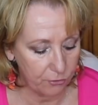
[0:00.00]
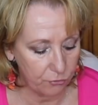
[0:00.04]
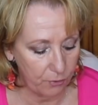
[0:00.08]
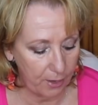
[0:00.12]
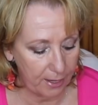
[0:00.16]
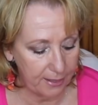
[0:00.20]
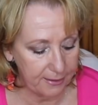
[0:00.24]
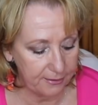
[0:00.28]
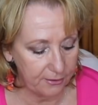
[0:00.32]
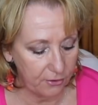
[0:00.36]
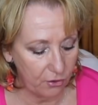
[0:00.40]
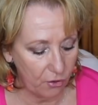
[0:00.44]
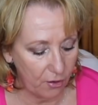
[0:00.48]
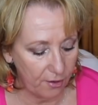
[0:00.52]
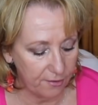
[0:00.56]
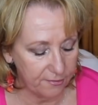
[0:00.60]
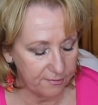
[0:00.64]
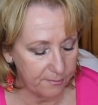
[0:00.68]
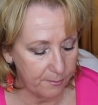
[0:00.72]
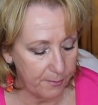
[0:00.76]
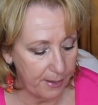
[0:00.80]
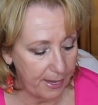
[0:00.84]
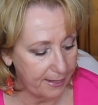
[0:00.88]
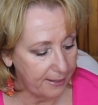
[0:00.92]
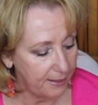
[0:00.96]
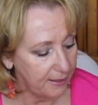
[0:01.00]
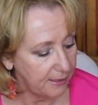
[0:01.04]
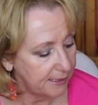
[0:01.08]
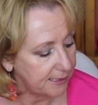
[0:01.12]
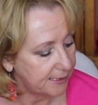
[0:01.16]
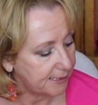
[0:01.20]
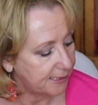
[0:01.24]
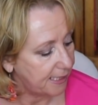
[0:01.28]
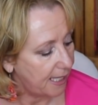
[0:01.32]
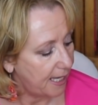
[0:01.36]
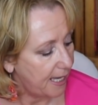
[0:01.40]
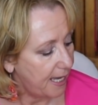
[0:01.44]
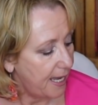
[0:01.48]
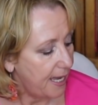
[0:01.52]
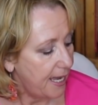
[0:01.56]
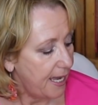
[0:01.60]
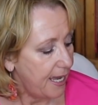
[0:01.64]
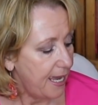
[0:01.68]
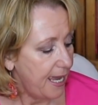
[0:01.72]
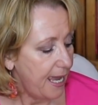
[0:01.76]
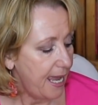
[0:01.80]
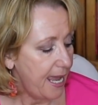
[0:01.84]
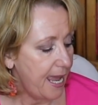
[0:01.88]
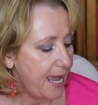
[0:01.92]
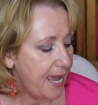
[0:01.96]
Grande Cosmetics,
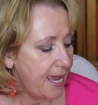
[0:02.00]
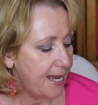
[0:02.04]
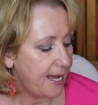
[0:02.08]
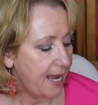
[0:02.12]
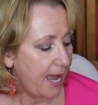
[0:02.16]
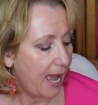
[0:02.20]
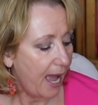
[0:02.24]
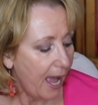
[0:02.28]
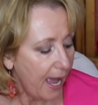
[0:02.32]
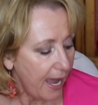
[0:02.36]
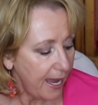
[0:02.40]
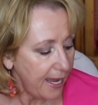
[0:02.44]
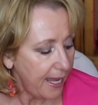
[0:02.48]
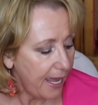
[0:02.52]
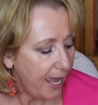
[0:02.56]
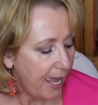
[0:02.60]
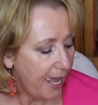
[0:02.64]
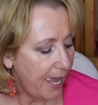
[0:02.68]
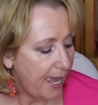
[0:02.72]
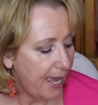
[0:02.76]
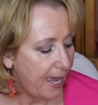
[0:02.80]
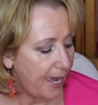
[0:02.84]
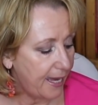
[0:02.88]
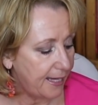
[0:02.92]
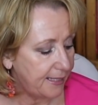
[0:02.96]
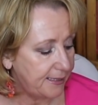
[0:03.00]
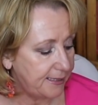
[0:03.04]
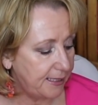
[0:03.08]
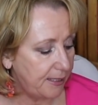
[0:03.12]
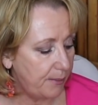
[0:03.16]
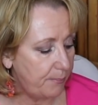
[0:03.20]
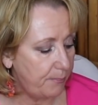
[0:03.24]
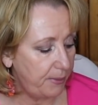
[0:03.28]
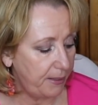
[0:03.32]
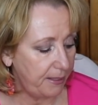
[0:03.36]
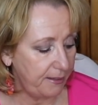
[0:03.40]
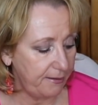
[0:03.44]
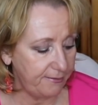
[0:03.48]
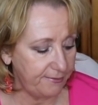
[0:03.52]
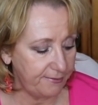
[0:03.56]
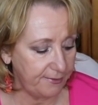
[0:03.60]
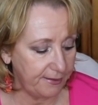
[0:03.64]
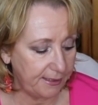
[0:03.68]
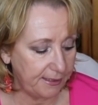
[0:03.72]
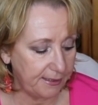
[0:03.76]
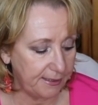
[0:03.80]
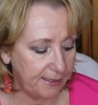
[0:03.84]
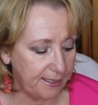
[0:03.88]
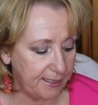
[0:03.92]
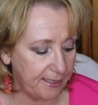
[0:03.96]
and I had
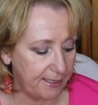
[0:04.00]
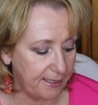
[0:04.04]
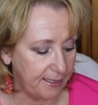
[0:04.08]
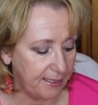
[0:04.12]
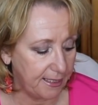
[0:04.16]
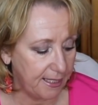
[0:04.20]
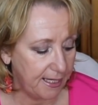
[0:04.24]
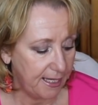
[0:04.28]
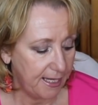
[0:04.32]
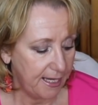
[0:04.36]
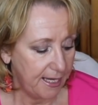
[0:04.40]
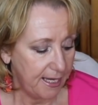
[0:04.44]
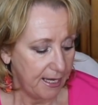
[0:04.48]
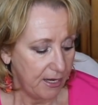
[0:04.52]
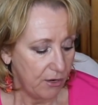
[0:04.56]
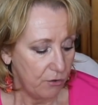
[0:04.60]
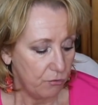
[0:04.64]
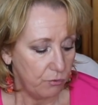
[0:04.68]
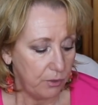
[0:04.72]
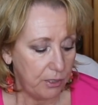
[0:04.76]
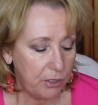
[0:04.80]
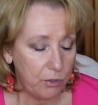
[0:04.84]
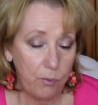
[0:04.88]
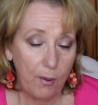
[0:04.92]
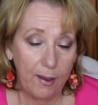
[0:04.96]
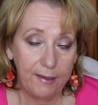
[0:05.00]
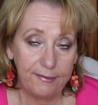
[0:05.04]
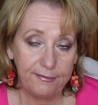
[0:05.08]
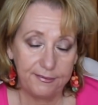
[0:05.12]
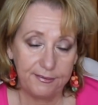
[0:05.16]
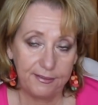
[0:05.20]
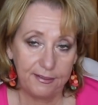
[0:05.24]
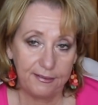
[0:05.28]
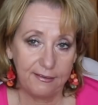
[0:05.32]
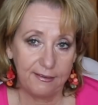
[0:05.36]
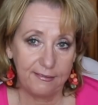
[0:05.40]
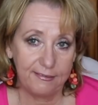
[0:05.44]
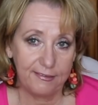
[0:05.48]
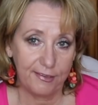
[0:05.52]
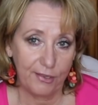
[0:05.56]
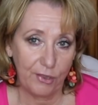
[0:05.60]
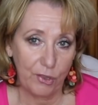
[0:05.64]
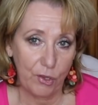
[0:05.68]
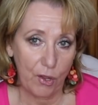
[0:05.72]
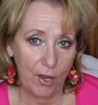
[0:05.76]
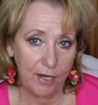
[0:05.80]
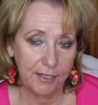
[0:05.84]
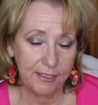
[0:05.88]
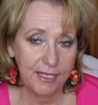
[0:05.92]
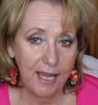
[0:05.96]
basically requested this a
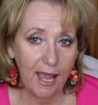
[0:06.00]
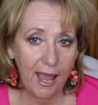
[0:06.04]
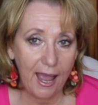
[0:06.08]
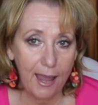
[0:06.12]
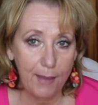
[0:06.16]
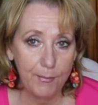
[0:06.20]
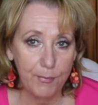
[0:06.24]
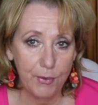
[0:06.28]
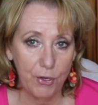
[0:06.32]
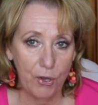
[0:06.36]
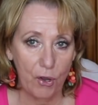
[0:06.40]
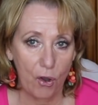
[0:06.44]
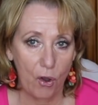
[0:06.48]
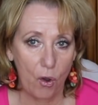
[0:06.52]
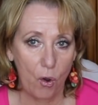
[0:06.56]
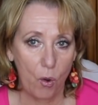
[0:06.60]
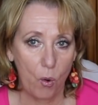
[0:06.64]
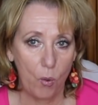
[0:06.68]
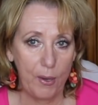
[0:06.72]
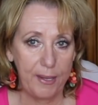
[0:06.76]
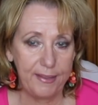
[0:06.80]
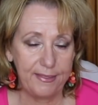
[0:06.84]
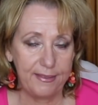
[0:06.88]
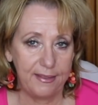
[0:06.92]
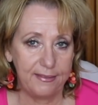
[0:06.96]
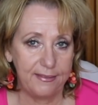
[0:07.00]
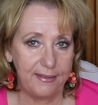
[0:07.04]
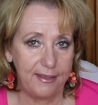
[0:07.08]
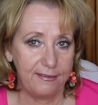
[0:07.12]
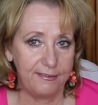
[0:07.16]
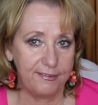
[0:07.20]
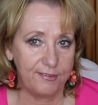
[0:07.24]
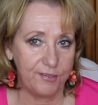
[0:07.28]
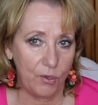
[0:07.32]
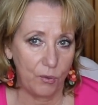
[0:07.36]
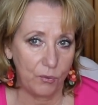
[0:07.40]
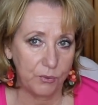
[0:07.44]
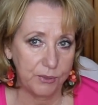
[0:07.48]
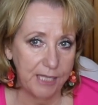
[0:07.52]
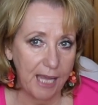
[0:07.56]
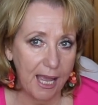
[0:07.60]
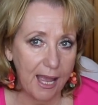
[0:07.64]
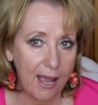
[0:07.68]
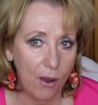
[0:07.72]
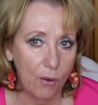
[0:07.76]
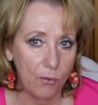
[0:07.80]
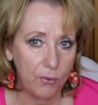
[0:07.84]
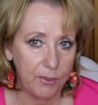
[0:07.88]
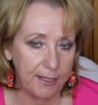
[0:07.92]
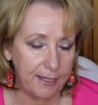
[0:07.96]
long time ago and then they sold
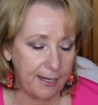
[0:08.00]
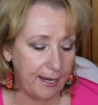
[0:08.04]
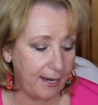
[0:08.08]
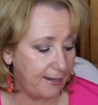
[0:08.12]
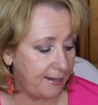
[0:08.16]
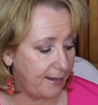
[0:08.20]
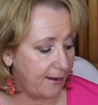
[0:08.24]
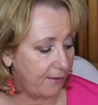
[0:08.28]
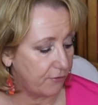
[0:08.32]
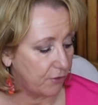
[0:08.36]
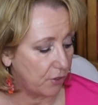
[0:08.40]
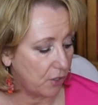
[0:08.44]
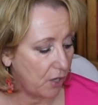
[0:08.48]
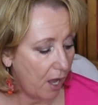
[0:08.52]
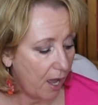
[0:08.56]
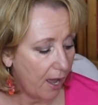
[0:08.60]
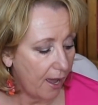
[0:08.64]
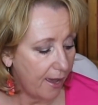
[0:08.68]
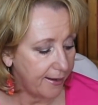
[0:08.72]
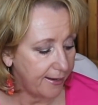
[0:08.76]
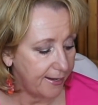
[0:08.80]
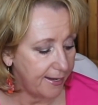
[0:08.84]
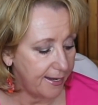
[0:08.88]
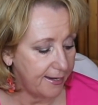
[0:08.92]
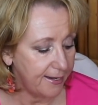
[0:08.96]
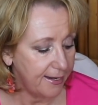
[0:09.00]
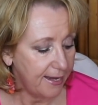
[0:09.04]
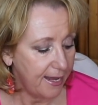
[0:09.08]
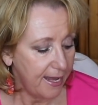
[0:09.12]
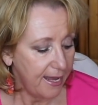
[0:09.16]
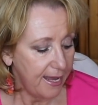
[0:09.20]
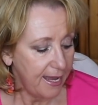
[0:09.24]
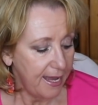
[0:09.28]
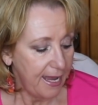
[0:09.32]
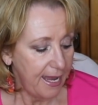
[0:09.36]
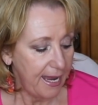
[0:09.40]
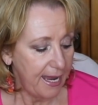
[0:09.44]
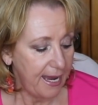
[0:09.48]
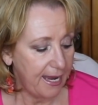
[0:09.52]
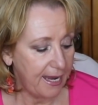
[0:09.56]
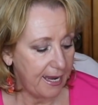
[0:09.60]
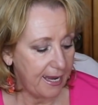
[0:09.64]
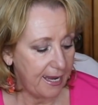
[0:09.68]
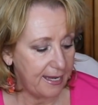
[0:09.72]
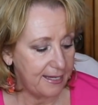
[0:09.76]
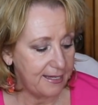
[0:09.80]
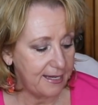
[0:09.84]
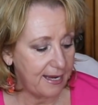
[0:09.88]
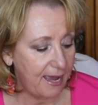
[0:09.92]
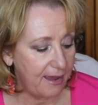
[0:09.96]
out and I never got it
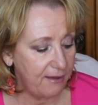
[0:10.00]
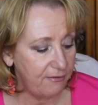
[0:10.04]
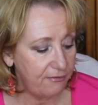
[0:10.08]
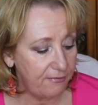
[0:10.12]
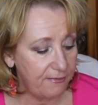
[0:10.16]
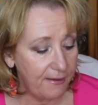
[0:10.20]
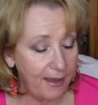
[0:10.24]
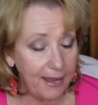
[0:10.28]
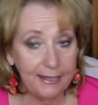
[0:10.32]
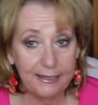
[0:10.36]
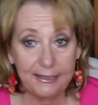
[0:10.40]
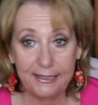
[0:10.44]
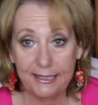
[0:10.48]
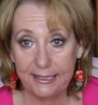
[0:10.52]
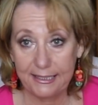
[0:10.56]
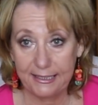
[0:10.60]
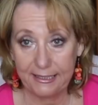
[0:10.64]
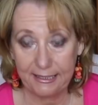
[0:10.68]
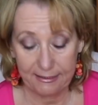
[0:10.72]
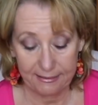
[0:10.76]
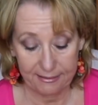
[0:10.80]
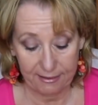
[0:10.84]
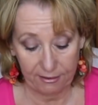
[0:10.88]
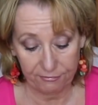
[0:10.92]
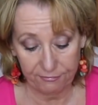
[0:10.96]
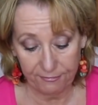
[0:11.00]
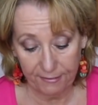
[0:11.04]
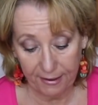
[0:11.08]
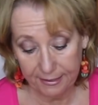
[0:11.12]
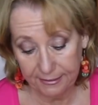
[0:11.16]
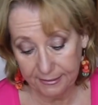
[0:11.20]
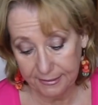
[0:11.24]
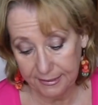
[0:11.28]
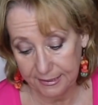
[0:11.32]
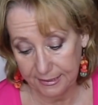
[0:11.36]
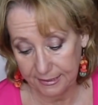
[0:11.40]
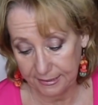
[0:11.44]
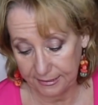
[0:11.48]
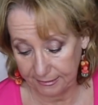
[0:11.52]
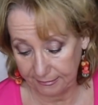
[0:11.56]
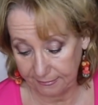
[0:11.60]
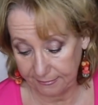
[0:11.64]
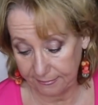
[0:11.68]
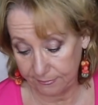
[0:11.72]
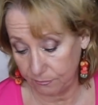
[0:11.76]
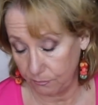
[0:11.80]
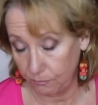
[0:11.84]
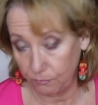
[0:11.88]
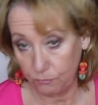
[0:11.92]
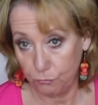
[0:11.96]
and I finally they finally
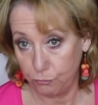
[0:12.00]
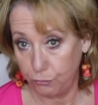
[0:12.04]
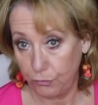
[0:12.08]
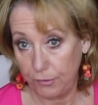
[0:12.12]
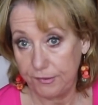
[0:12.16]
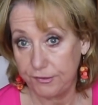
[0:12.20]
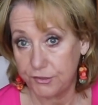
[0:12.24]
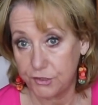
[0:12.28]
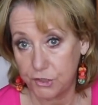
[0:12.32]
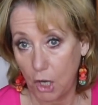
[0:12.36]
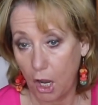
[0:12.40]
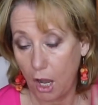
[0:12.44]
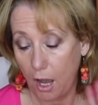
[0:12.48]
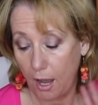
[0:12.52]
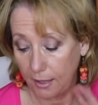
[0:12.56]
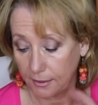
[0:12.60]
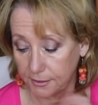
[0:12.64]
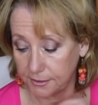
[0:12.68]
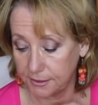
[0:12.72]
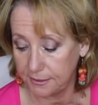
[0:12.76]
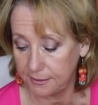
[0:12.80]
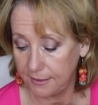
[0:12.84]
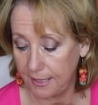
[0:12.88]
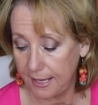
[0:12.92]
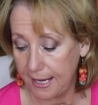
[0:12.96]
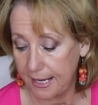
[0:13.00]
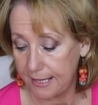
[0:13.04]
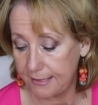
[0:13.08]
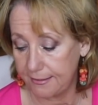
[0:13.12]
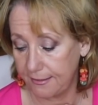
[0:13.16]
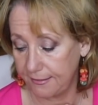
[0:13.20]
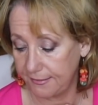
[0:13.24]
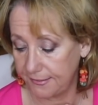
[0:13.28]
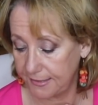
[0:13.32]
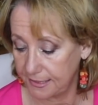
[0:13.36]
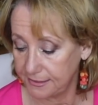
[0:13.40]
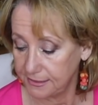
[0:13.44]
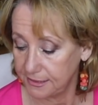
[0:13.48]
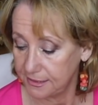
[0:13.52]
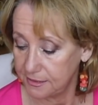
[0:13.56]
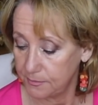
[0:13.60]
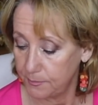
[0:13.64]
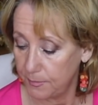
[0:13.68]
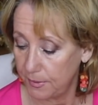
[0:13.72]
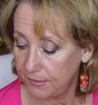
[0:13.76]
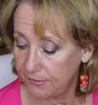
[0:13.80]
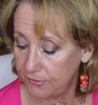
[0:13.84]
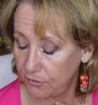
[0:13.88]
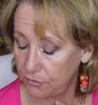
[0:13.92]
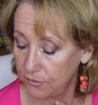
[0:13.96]
restocked and they sent it to
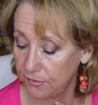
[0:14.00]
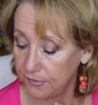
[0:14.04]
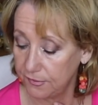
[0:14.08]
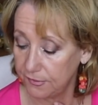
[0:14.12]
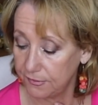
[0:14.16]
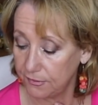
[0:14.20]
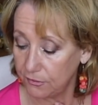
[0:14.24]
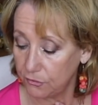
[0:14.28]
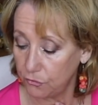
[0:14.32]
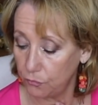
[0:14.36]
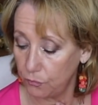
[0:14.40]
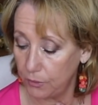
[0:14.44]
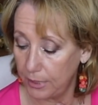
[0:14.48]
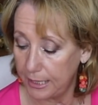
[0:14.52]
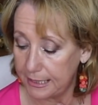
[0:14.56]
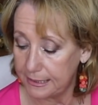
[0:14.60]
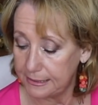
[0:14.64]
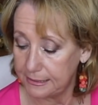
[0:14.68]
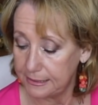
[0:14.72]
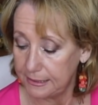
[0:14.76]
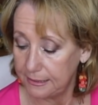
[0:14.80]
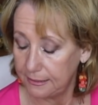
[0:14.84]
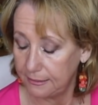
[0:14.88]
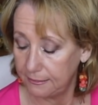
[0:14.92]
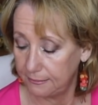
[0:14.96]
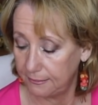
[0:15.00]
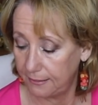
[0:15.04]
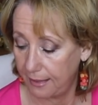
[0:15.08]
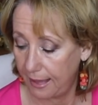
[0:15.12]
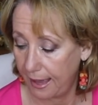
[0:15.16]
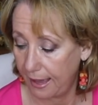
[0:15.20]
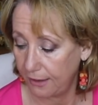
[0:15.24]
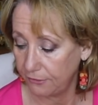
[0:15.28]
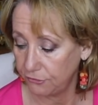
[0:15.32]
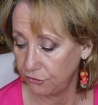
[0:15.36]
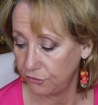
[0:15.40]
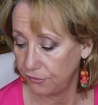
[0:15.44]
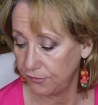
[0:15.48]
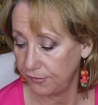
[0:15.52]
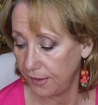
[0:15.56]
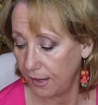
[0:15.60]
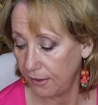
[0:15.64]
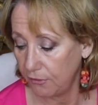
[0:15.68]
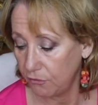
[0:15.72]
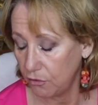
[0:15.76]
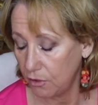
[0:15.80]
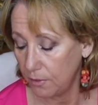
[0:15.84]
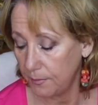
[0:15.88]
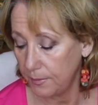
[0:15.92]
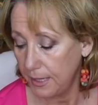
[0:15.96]
me so this is the Grande lash
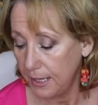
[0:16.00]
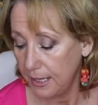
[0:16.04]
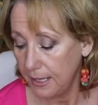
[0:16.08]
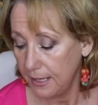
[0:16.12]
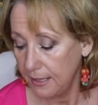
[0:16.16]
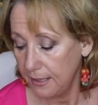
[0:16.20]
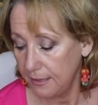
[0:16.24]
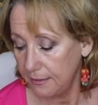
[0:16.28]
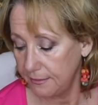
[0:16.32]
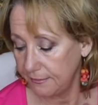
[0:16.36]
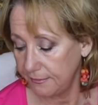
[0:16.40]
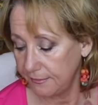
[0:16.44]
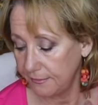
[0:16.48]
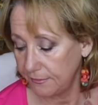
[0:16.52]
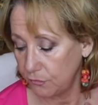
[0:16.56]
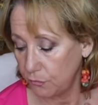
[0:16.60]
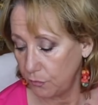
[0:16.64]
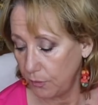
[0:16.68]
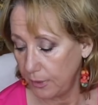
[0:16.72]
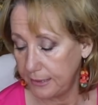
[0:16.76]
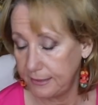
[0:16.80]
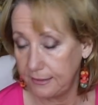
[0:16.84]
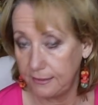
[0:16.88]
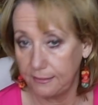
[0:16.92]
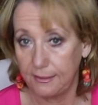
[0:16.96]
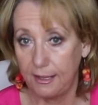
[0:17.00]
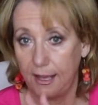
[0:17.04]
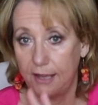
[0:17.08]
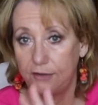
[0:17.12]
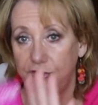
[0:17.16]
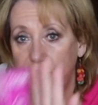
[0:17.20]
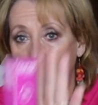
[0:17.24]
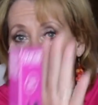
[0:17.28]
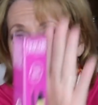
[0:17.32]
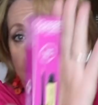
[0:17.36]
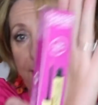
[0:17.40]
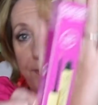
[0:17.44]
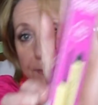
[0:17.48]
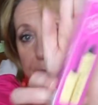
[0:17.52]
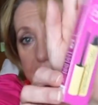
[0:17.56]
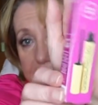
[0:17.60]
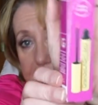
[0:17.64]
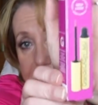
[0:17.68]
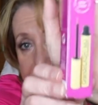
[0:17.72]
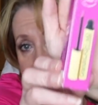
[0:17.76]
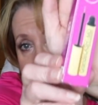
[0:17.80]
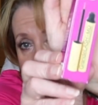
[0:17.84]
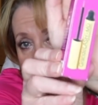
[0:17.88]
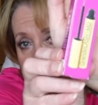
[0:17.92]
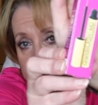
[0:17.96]
serum this is Grande lash
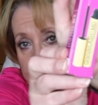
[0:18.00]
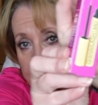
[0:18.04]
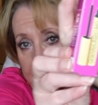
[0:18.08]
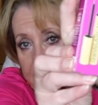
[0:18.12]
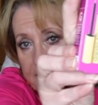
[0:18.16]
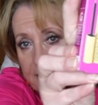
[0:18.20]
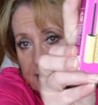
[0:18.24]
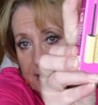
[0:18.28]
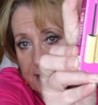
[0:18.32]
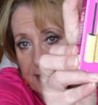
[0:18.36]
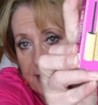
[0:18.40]
MD